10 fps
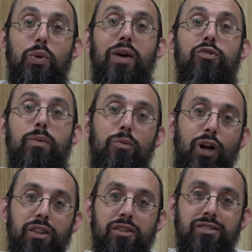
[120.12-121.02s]
you have to remember
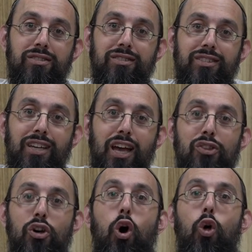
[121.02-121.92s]
others.
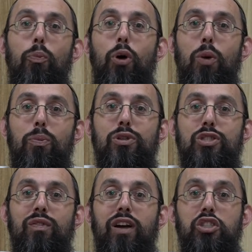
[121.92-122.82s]
The whole purpose
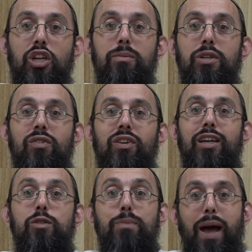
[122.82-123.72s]
of Hashem giving
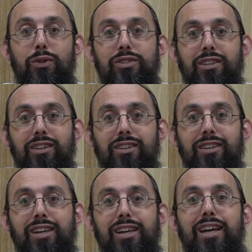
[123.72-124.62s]
us bounty
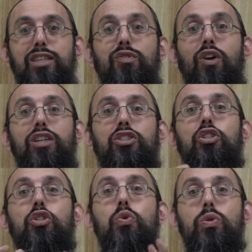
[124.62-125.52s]
is for us to
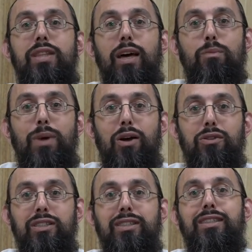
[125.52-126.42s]
use that
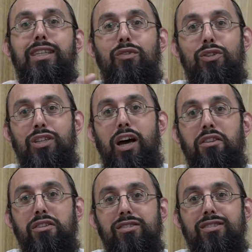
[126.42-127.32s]
bounty to give unto
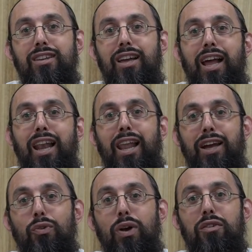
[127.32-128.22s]
others.
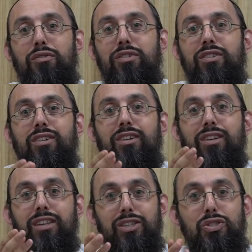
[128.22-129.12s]
Like Rav
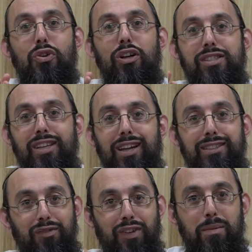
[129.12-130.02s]
Yisrael
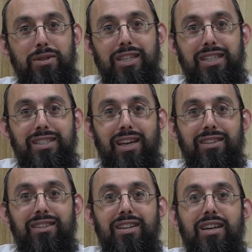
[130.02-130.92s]
Salanta famously
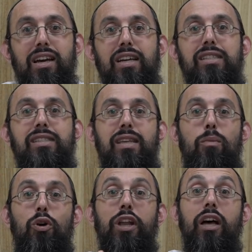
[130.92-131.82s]
said,
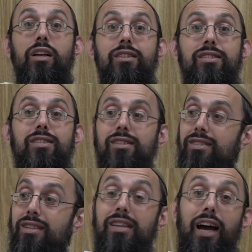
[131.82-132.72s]
someone
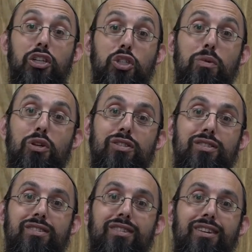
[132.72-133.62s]
else's
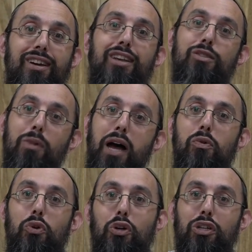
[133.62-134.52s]
gashmius is my
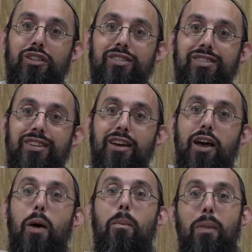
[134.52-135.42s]
ruchnius.
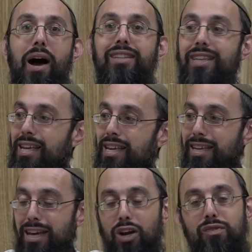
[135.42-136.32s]
My taking
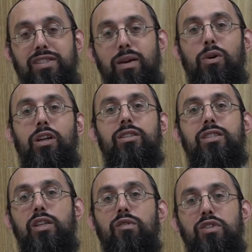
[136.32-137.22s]
care of someone else
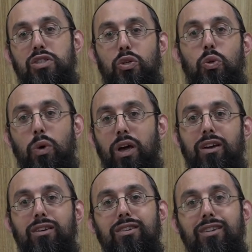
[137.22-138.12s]
in a physical
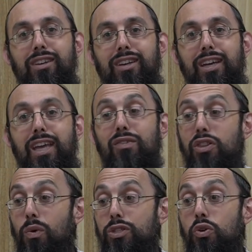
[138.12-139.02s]
way, even
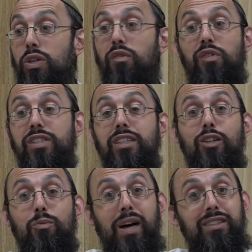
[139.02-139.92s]
though it's only
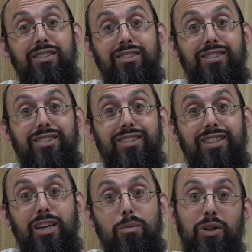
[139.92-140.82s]
physical matters,
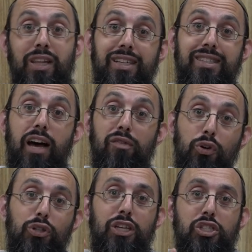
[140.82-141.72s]
but that's
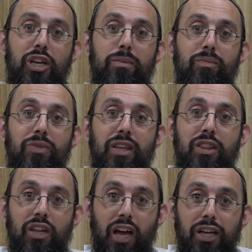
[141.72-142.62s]
avodat Hashem
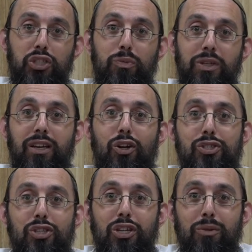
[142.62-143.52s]
that I should be
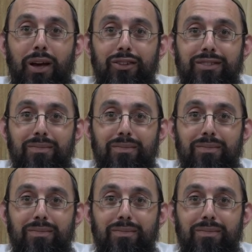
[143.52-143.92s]
concerned about.